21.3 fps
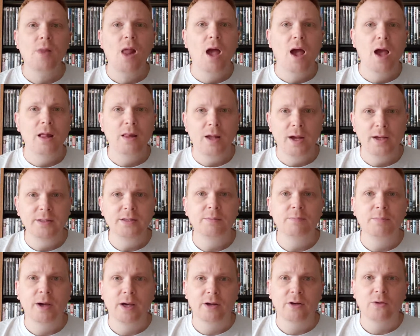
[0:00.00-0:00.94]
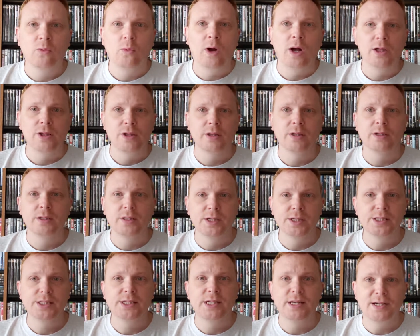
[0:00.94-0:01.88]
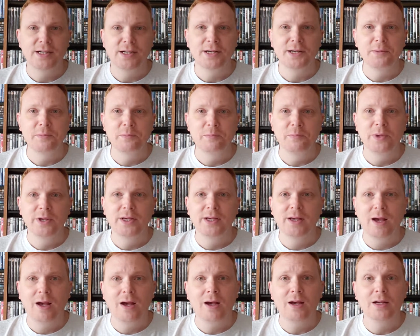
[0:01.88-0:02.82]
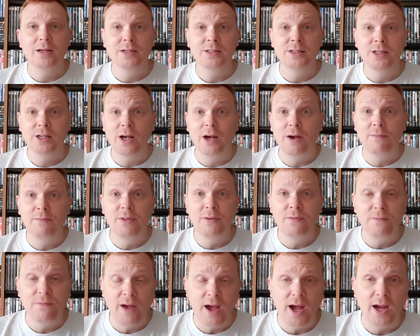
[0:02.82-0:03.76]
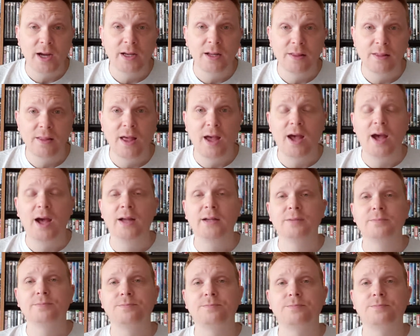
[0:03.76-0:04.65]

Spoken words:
I liked it better watching it this time because of the fact that